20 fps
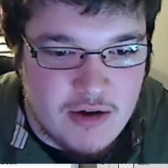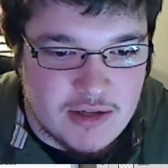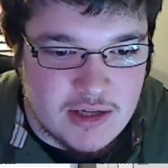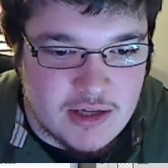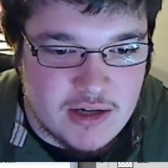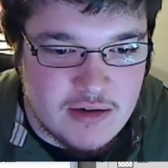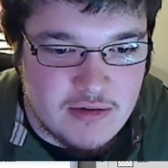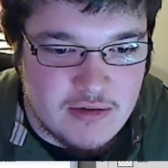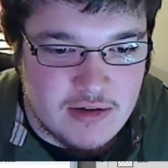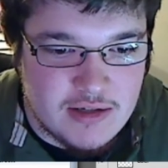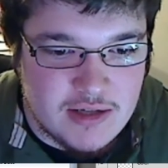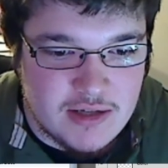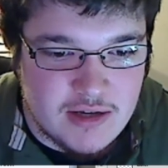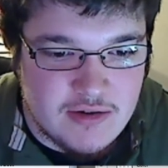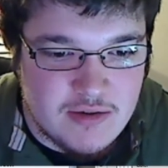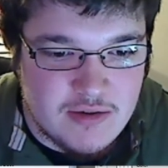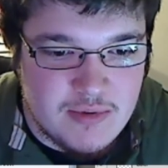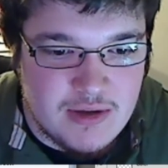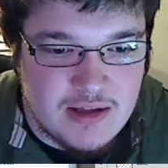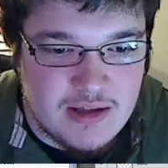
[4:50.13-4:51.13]
it's on
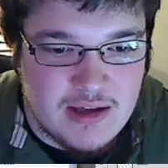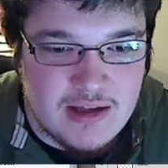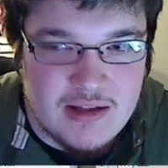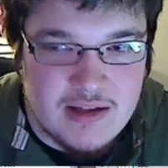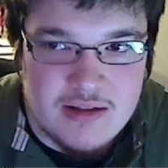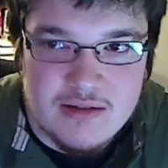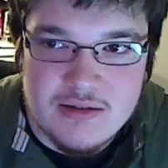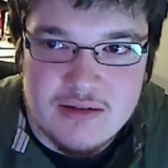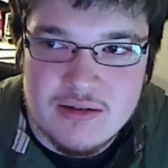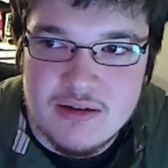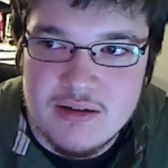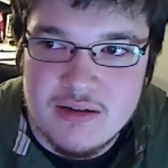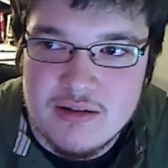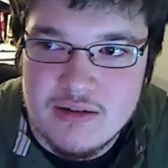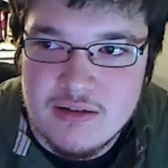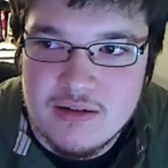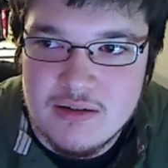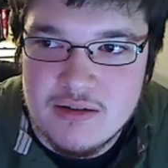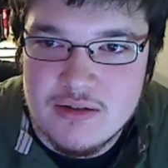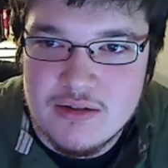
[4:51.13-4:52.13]
repeat. Yeah, that's good.
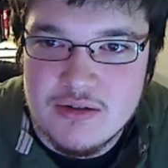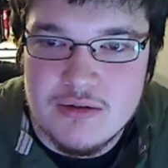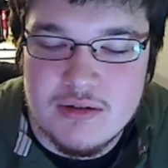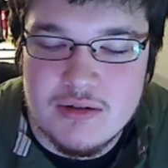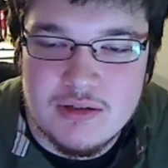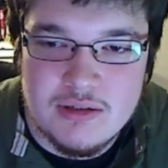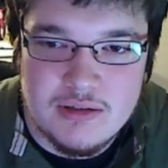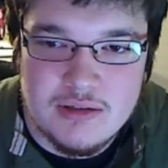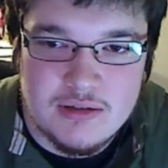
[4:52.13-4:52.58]
That's cool.